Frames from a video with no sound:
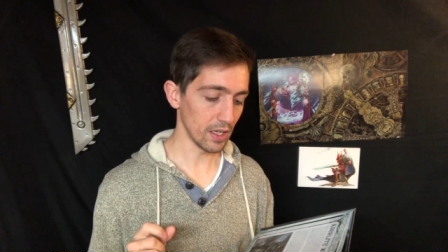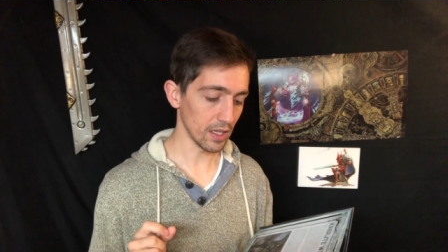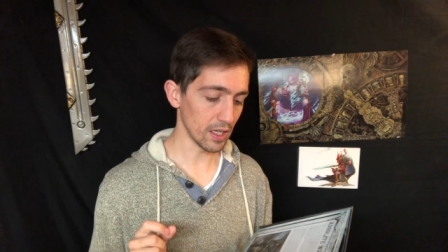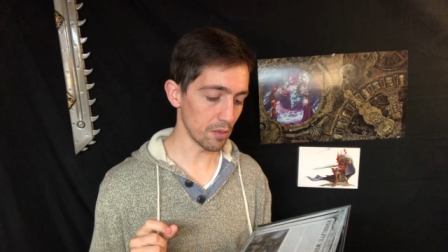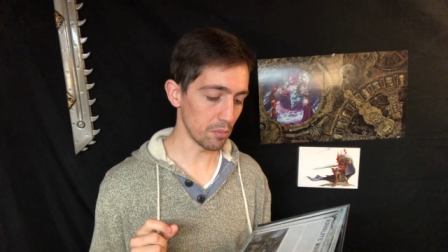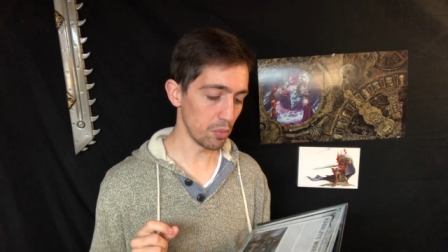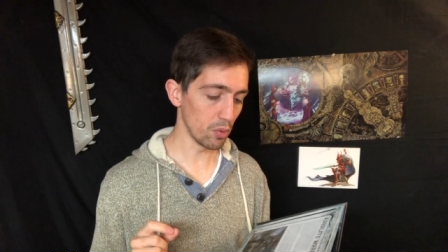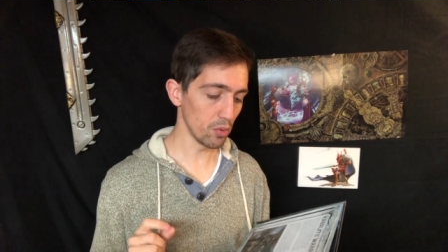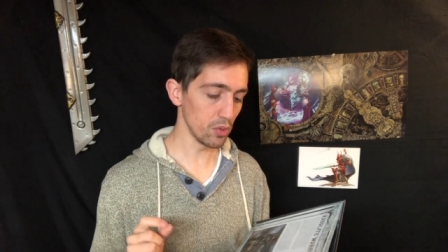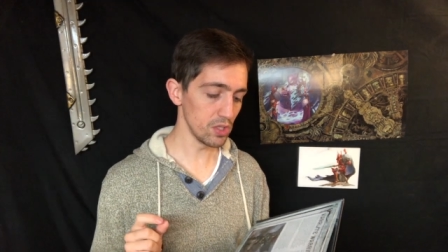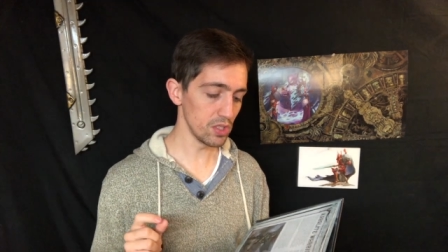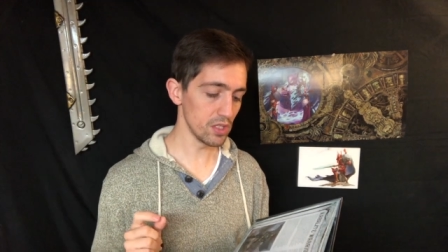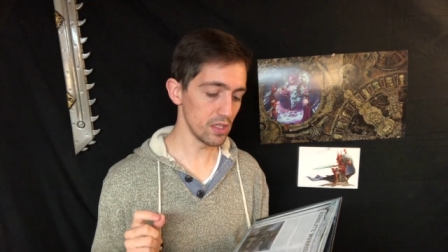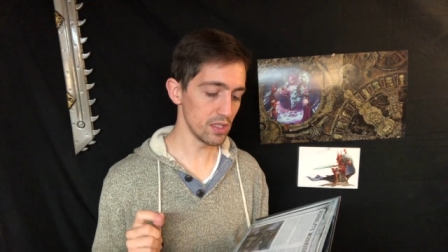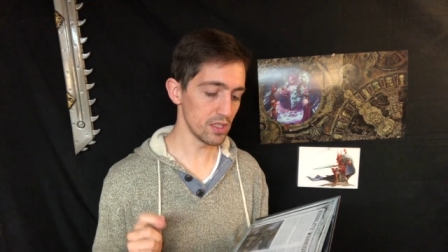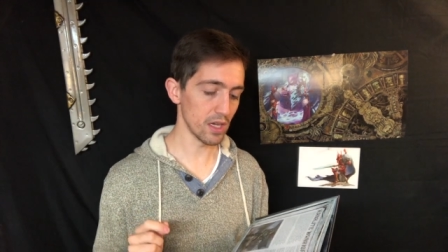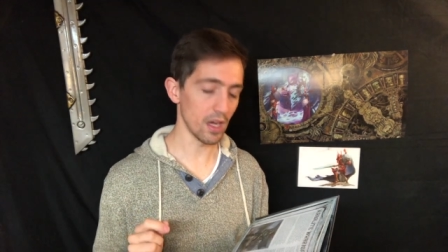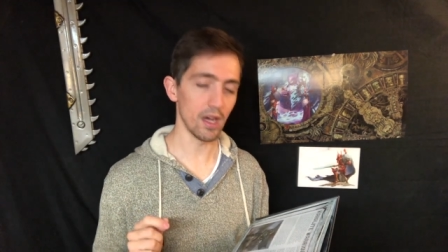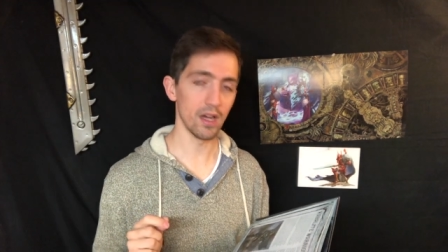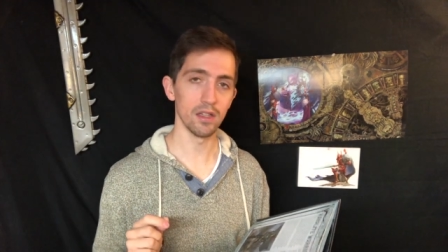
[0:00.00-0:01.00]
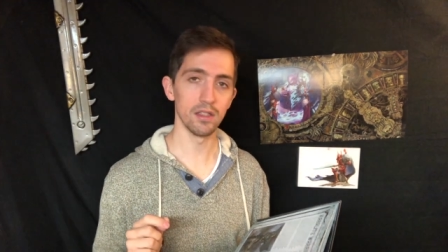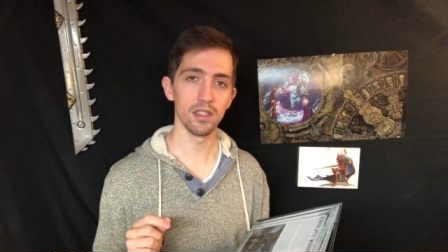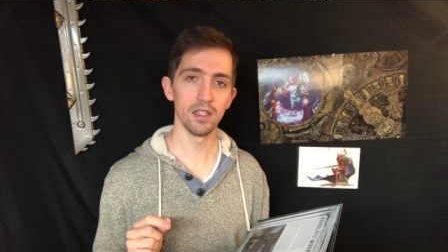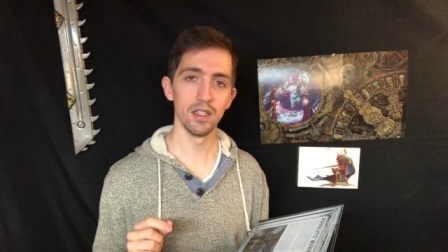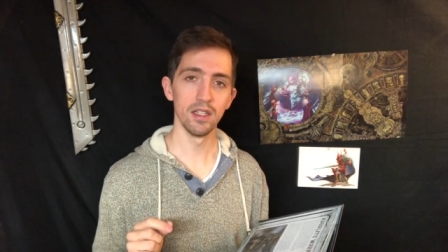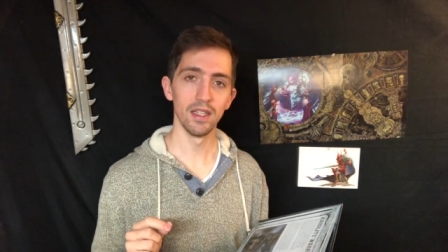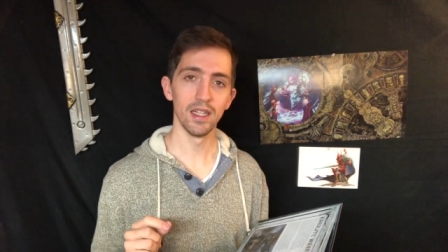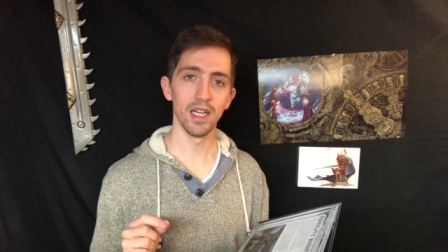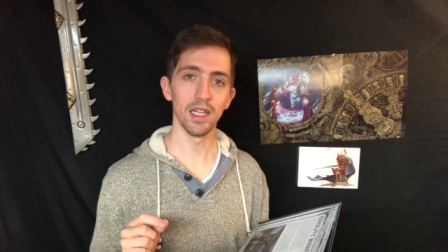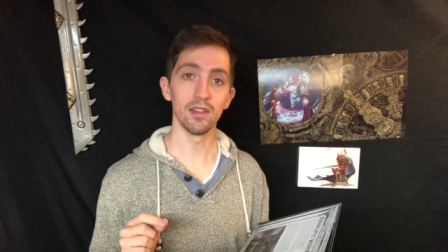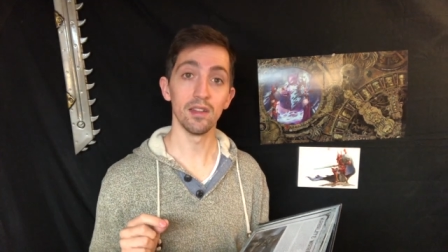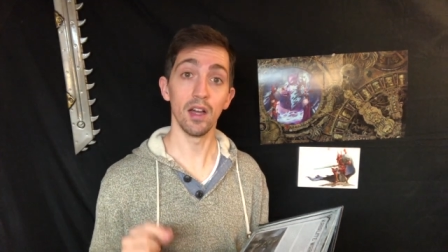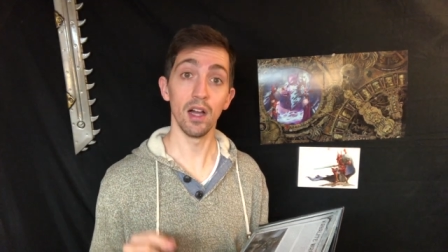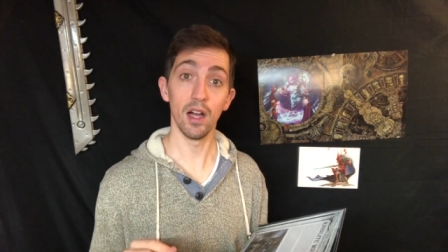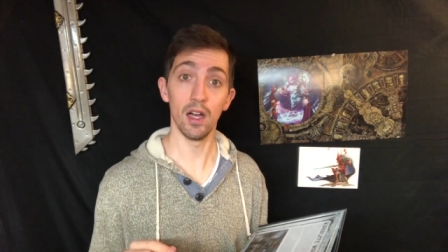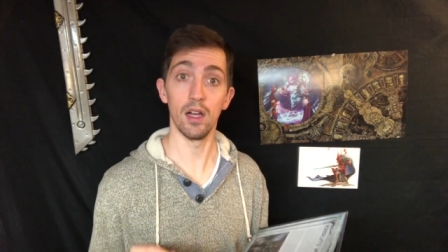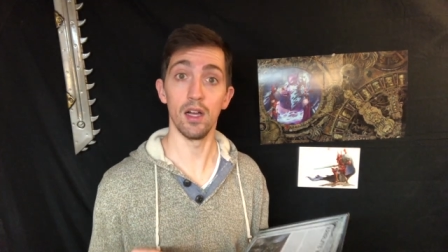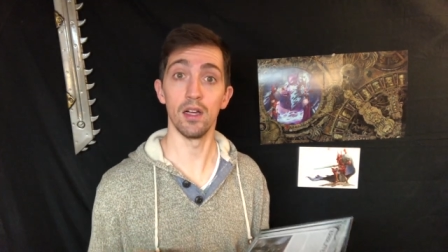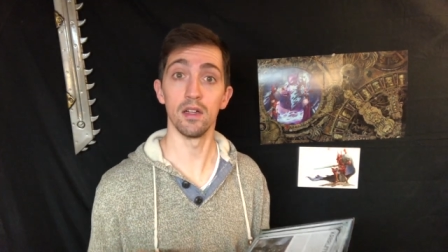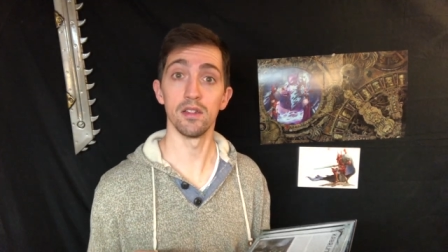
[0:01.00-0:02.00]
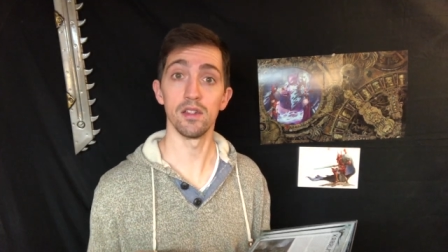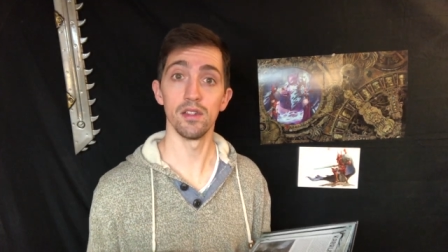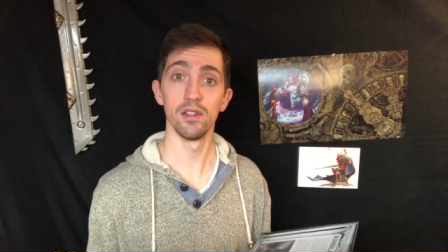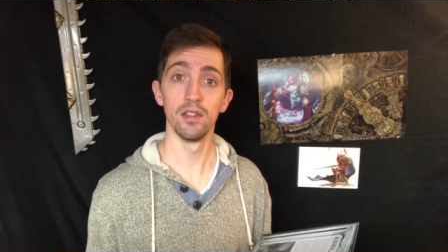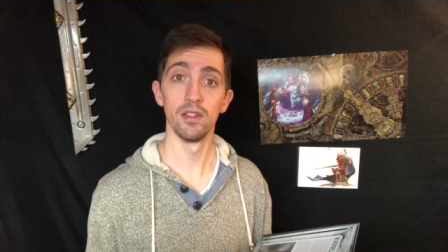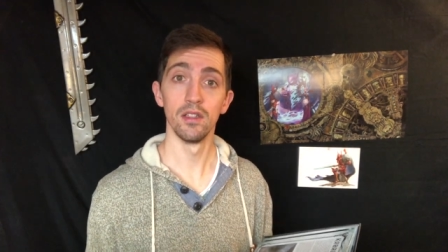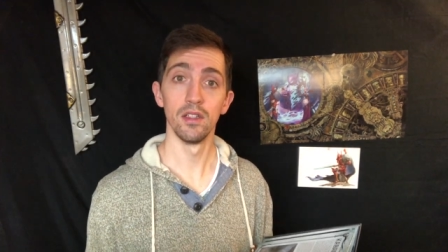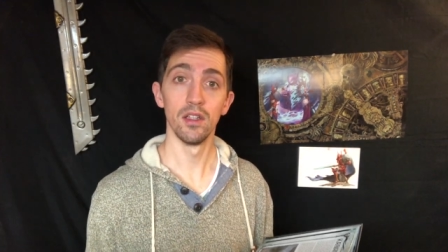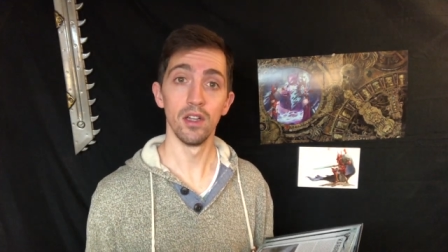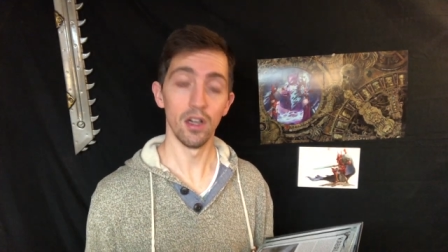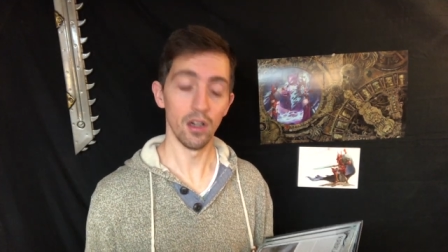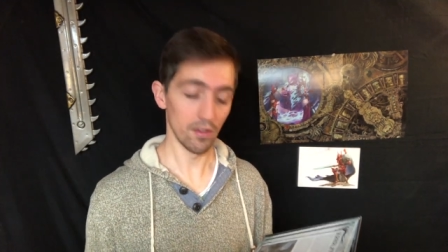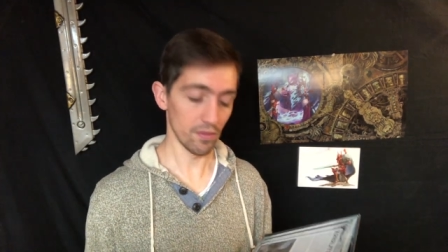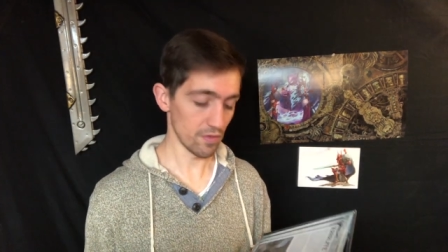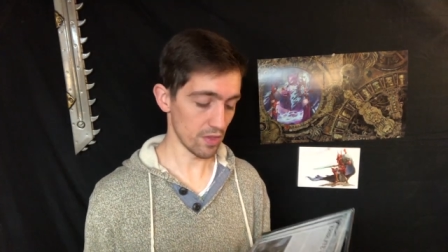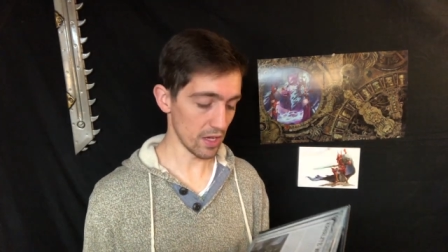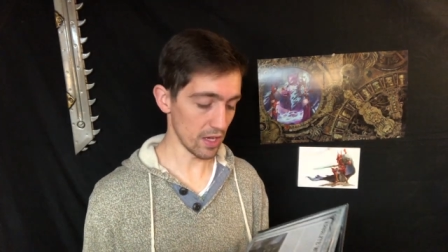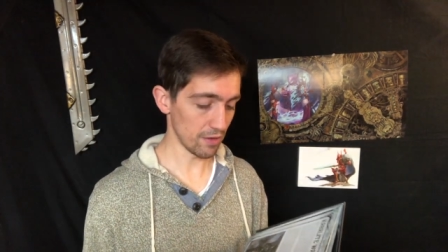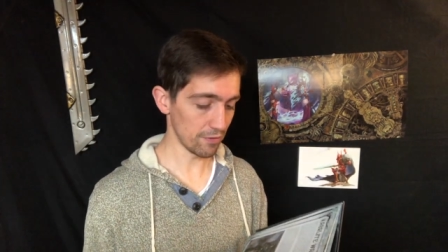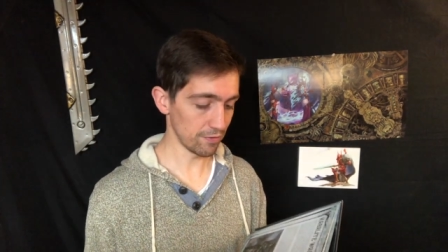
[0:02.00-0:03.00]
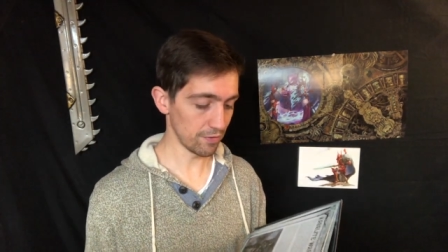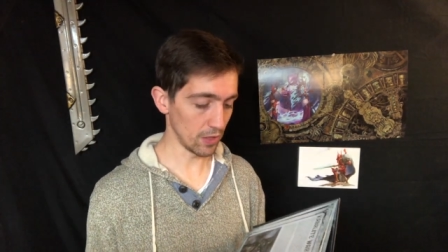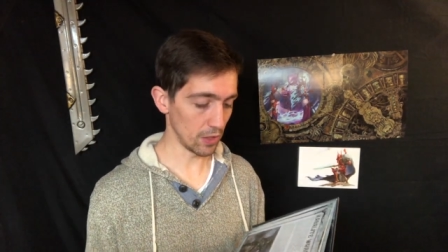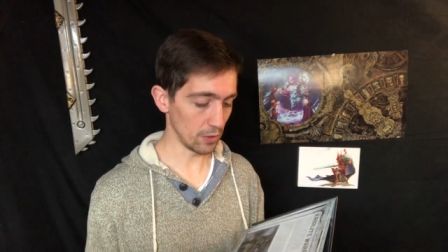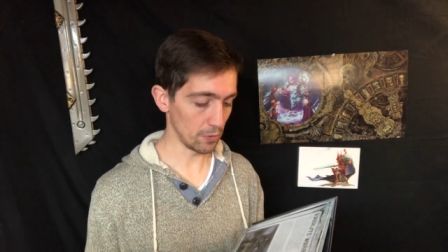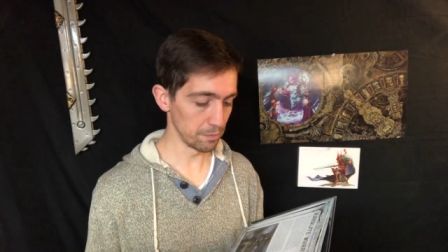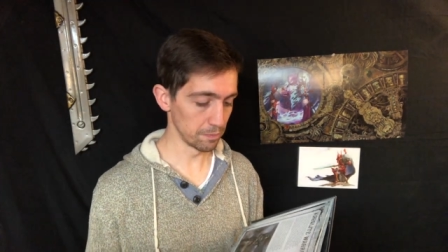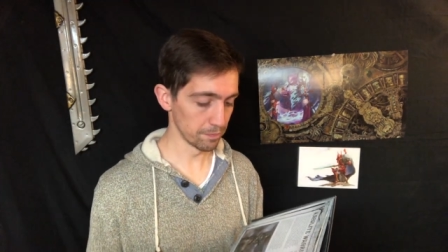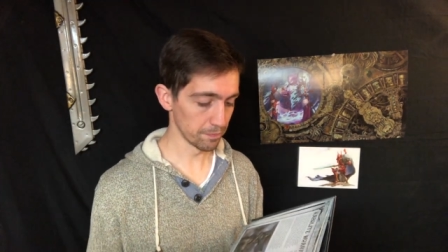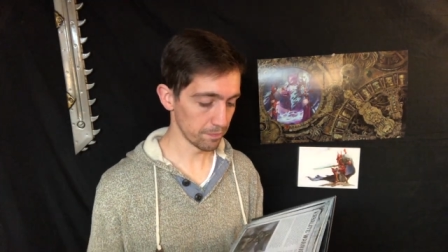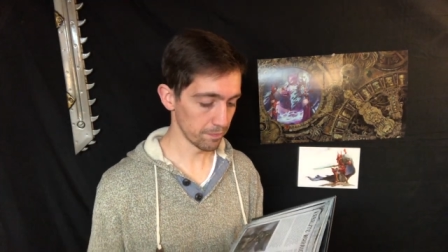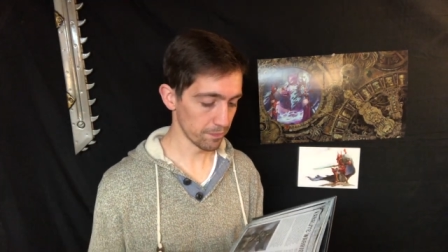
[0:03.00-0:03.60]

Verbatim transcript: like a poisoned dart at the heart of their foe.